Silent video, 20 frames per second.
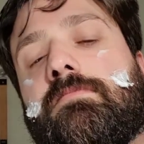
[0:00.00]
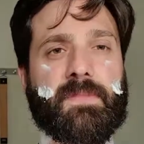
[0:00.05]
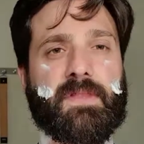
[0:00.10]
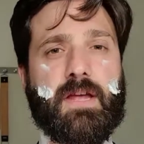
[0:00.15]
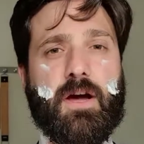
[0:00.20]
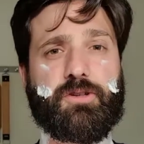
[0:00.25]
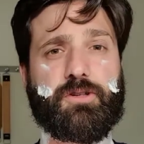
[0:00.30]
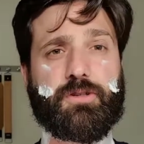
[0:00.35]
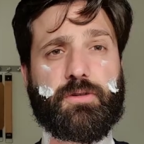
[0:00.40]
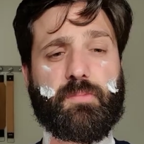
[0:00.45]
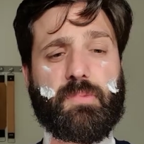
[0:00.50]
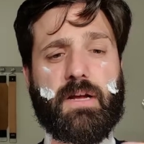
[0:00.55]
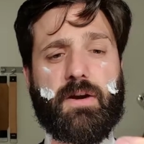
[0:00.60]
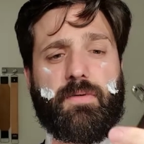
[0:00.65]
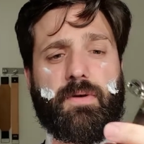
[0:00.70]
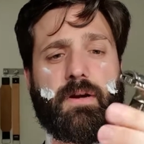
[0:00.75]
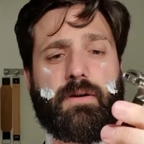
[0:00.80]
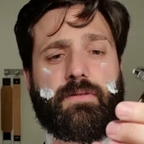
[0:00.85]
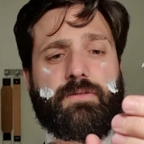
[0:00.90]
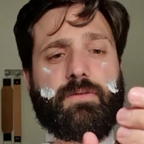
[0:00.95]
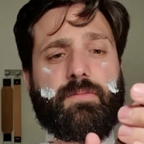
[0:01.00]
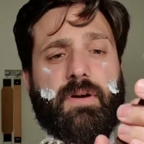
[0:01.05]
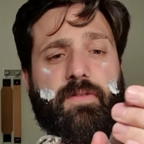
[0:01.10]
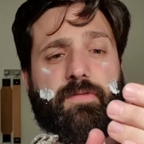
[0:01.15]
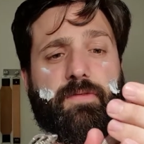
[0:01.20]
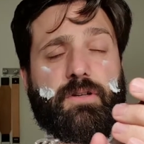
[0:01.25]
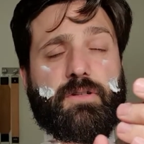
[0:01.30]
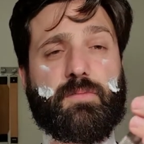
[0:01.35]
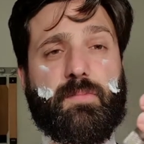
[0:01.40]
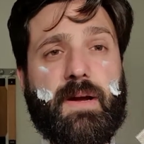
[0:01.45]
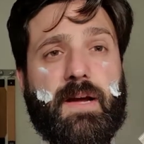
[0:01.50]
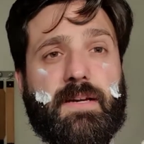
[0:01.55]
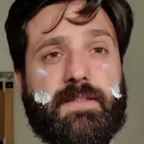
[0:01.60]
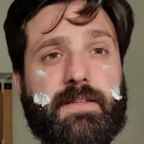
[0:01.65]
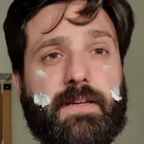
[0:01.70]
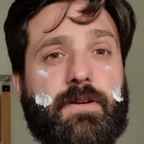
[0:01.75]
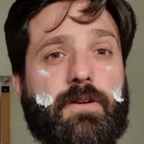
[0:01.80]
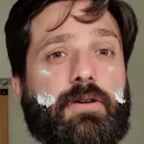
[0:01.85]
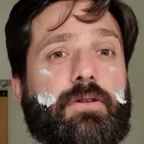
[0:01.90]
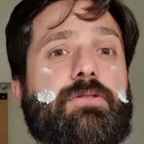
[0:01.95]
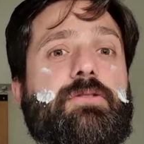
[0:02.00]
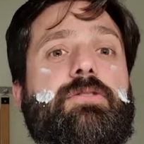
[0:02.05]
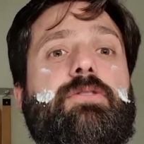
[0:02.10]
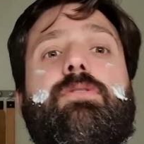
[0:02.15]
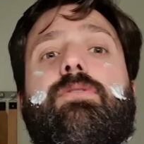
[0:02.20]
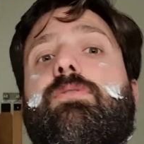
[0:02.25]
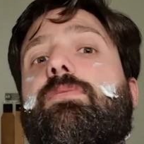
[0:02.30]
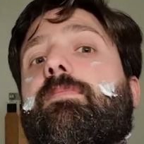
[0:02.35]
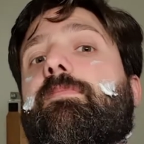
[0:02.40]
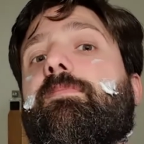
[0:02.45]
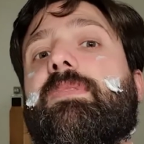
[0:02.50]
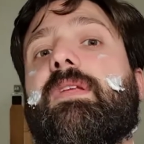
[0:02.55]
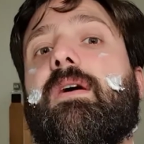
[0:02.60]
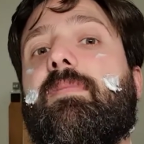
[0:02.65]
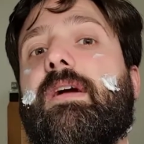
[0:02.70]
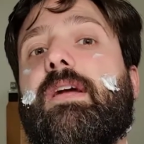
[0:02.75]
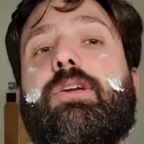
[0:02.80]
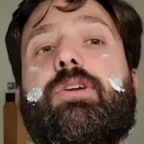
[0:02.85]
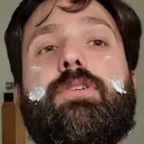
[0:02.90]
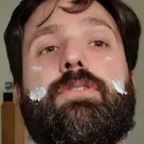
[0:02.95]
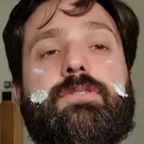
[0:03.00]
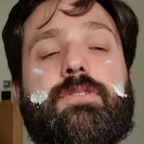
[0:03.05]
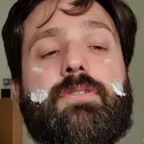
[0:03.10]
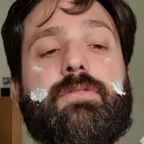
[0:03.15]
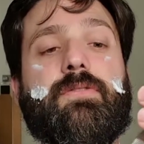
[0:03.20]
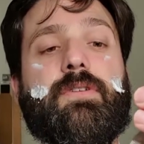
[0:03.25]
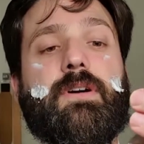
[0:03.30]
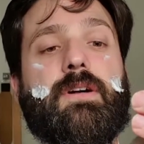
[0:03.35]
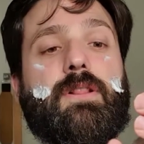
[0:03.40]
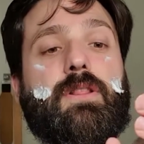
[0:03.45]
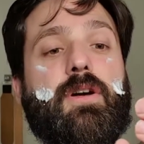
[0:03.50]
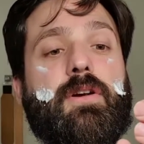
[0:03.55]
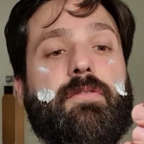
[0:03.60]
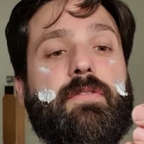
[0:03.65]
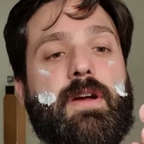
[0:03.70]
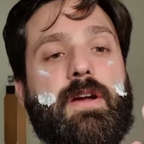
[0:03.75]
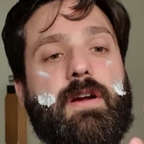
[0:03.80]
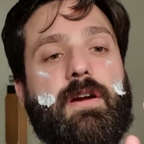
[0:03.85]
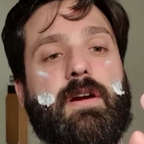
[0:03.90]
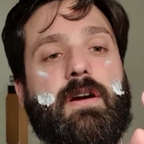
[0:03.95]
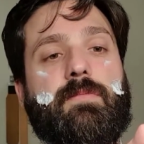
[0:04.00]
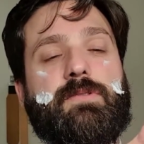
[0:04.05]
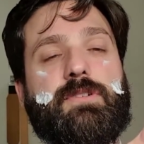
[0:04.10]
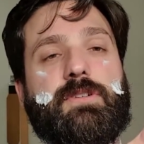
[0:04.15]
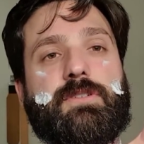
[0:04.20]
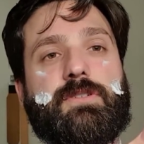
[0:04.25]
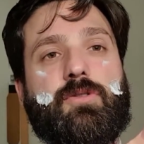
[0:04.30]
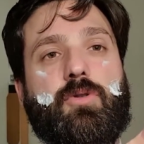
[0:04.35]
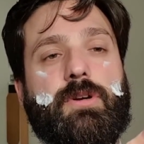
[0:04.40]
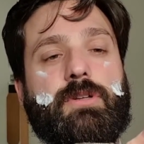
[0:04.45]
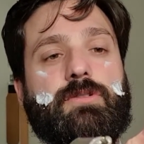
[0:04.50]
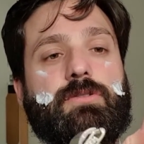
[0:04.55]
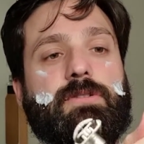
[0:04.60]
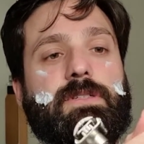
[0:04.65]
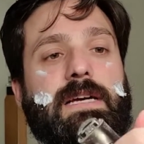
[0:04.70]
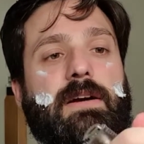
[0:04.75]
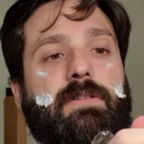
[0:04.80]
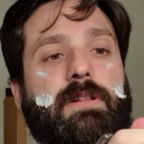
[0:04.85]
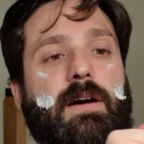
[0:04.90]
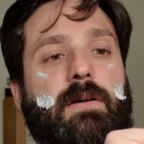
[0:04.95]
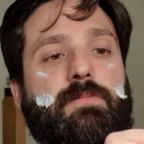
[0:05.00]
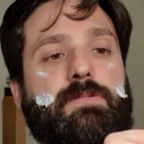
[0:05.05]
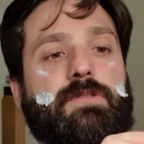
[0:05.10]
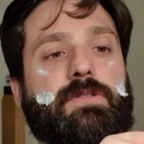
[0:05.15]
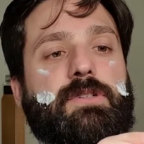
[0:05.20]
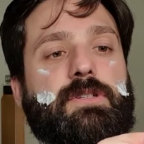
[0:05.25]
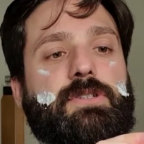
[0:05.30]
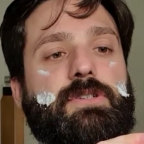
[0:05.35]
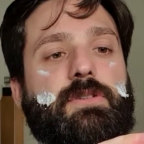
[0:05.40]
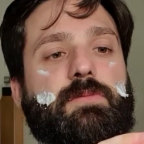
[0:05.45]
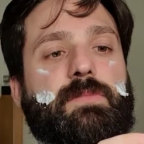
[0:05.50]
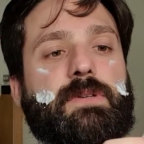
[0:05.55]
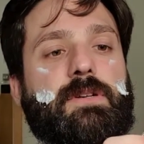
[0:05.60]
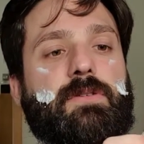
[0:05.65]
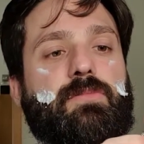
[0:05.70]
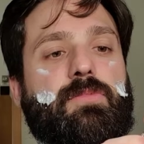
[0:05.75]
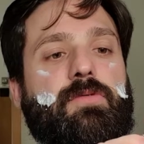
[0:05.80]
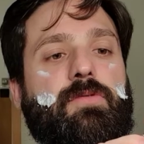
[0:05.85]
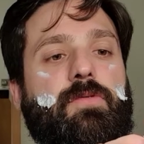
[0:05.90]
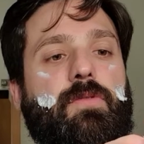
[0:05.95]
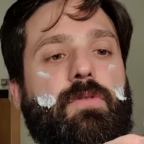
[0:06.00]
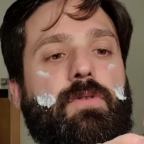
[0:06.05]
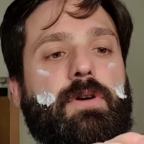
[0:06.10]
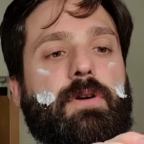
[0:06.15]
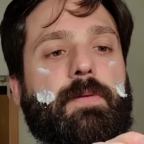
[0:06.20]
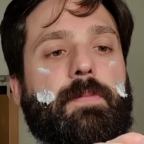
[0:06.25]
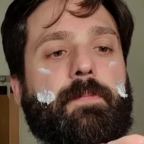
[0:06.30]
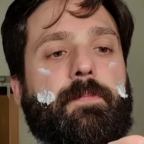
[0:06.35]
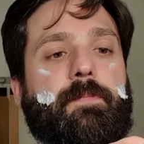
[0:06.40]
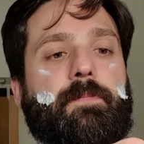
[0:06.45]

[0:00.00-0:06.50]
Now, just to play around on my first pass and also make use of a lot of hair, I'm just going to dial up to the adjustment number 4